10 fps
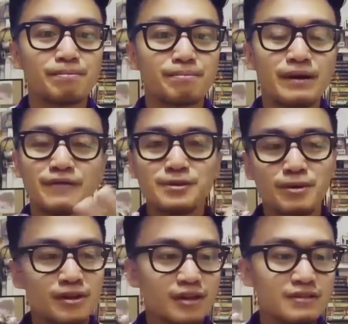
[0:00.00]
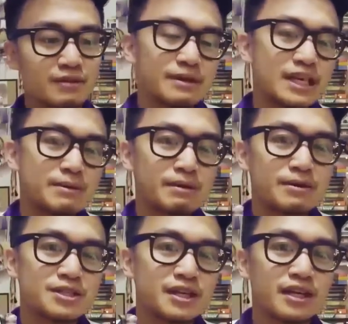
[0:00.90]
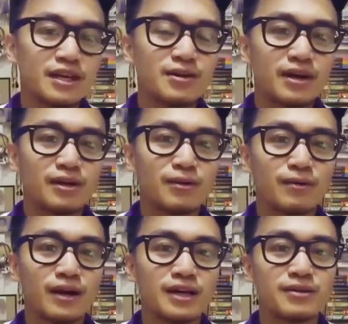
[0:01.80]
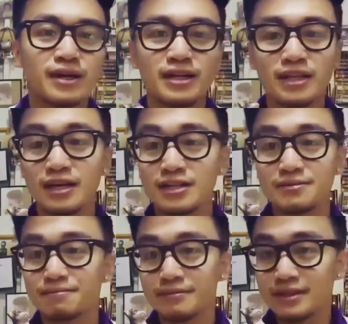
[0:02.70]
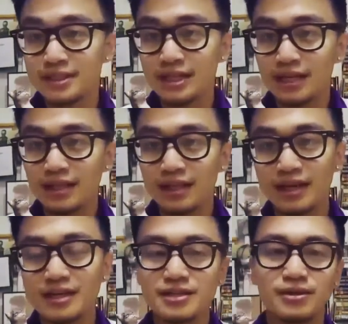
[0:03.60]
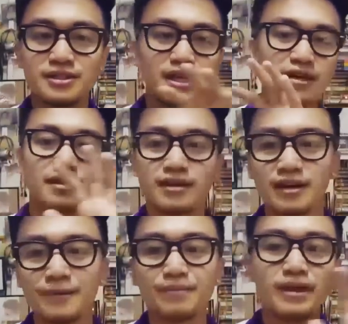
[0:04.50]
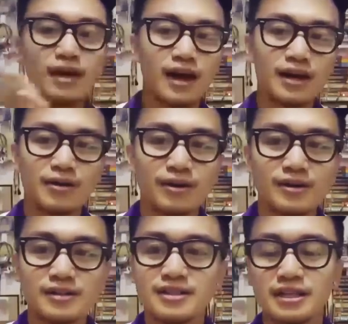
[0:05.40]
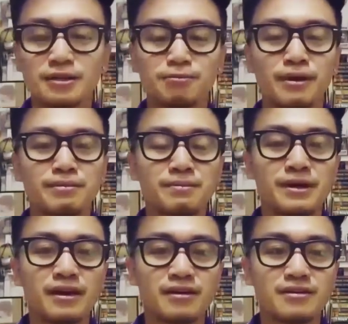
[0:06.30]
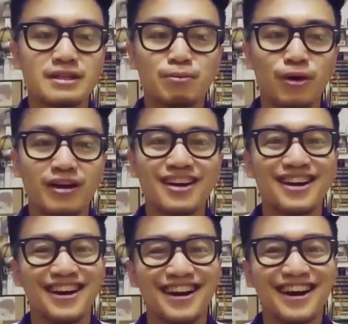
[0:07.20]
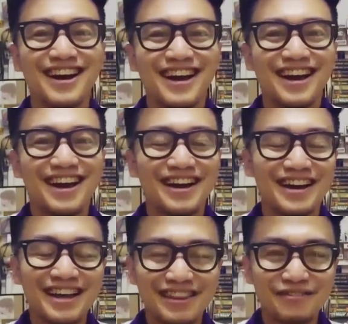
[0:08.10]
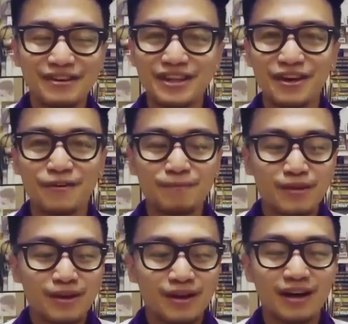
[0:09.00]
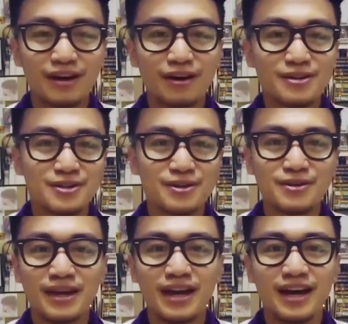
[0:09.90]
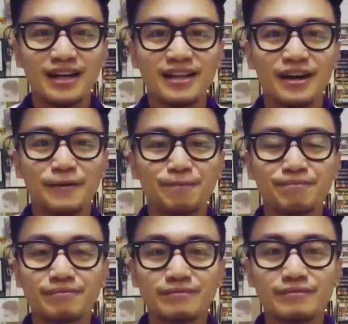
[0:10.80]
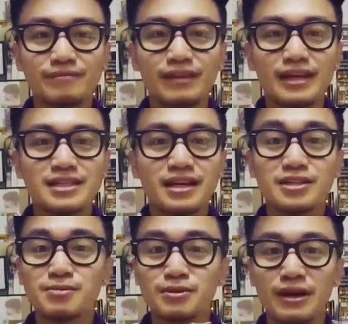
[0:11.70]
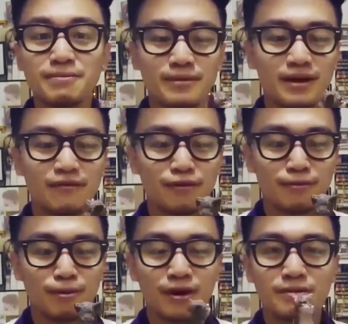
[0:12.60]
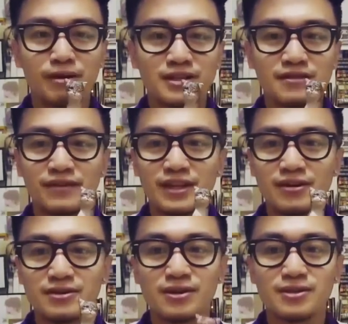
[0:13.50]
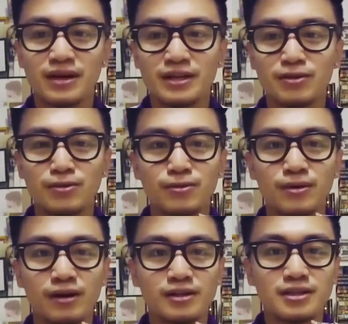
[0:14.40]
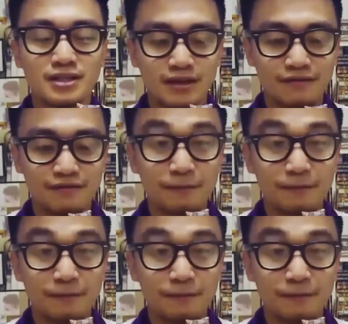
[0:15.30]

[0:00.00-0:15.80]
previous products from Haliya Publishing, you can check the links or check the icons that'll pop up here somewhere in the video. Also, you can subscribe for more unboxing videos. Also, I do art stuff